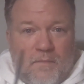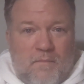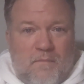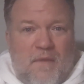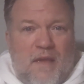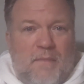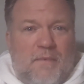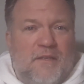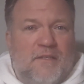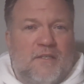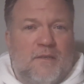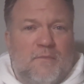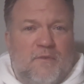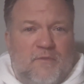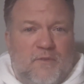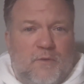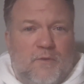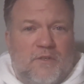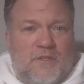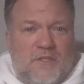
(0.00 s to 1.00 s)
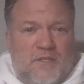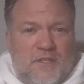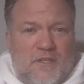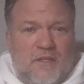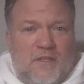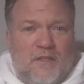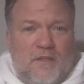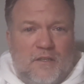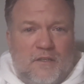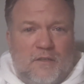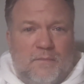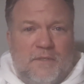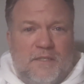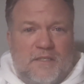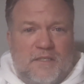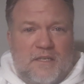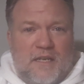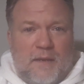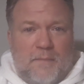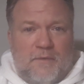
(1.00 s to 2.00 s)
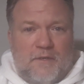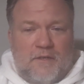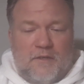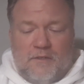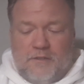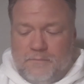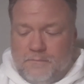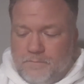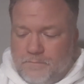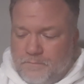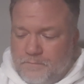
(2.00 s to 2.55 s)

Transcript: Maybe some of you are still a little bit skeptical.